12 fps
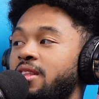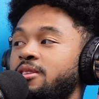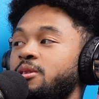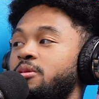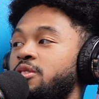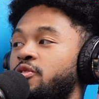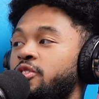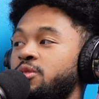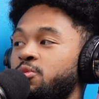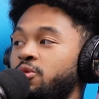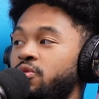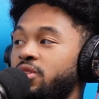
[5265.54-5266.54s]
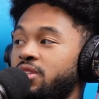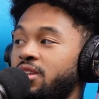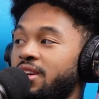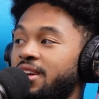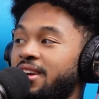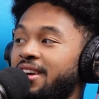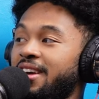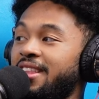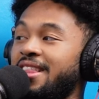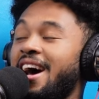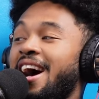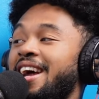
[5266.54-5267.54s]
That was like one of his that first movies. That was my game.
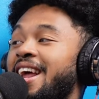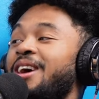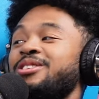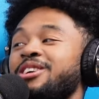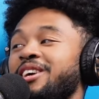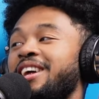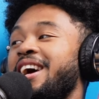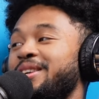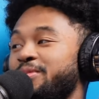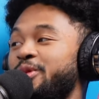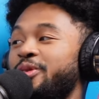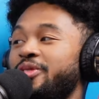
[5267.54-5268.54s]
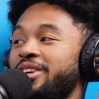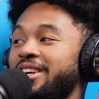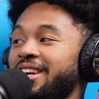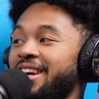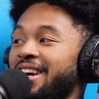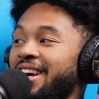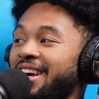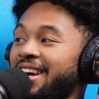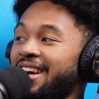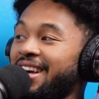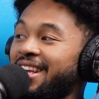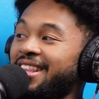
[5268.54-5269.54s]
Nah, that was a good ass movie. That was my movie.
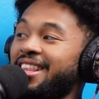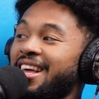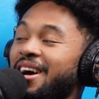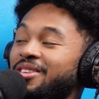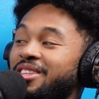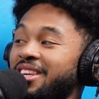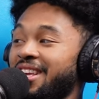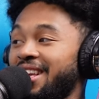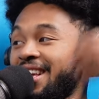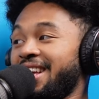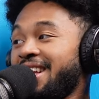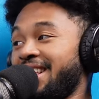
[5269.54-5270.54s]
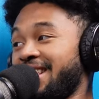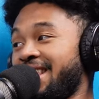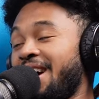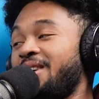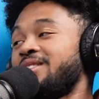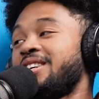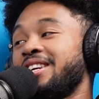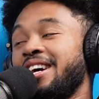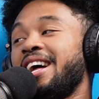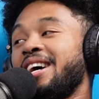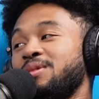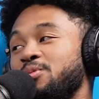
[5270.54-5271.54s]
I mean, yeah. That was I a, love that. That was a that
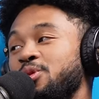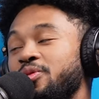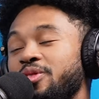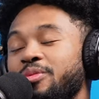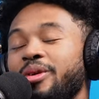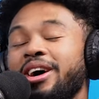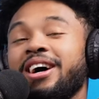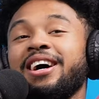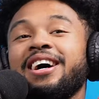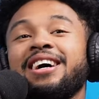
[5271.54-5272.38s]
good was ass movie, bro. That.